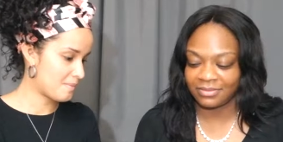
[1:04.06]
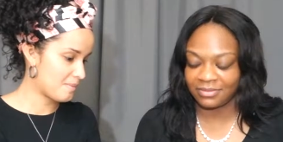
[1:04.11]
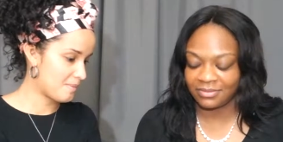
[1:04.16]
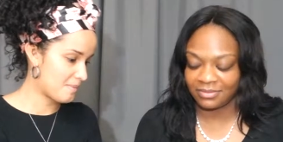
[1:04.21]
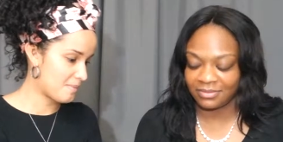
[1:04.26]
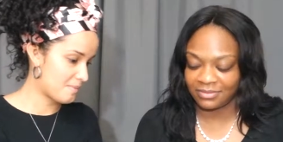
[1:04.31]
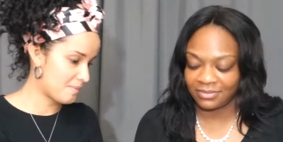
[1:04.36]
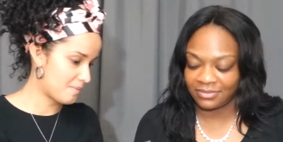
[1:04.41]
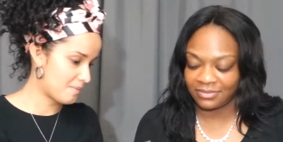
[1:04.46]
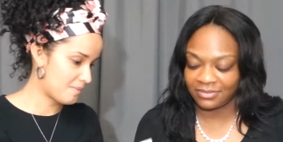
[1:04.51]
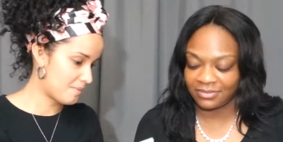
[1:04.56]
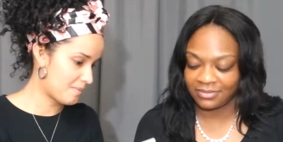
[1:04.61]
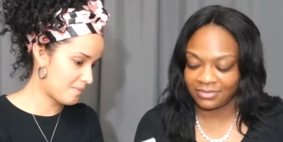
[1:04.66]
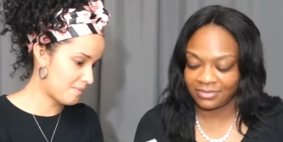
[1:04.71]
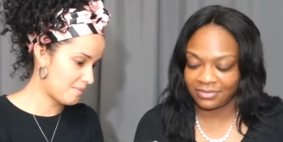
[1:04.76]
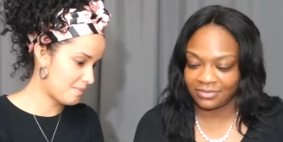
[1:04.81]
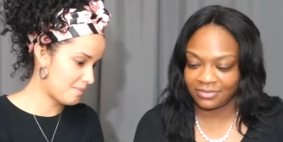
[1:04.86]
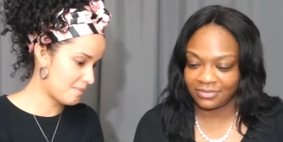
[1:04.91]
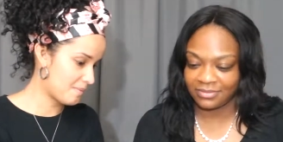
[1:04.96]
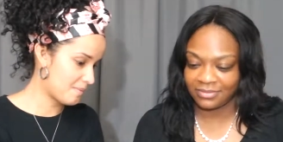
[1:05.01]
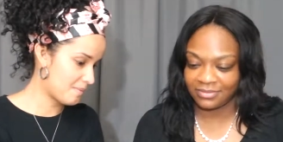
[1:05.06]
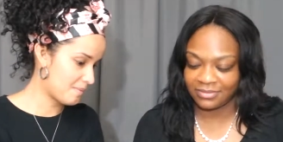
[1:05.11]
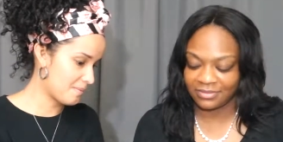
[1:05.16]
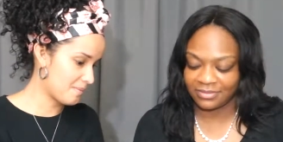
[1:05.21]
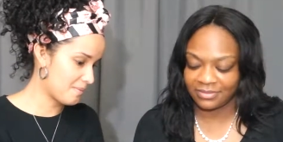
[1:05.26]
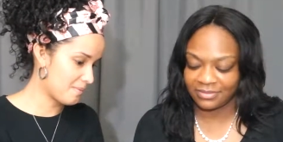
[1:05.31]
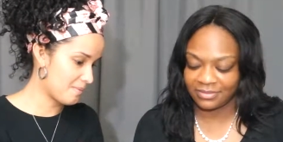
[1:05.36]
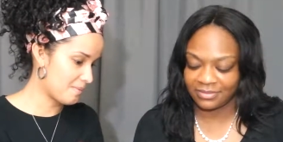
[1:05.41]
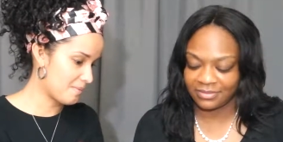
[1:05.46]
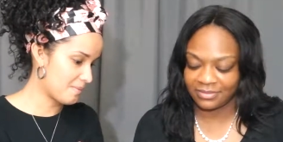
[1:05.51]

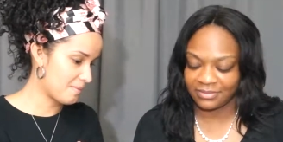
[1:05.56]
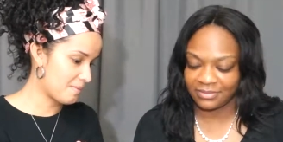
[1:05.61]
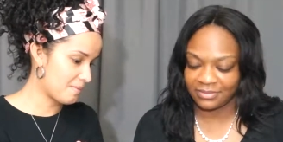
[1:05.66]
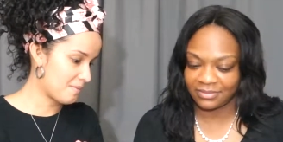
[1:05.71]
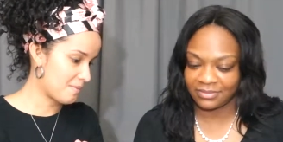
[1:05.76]
(silence)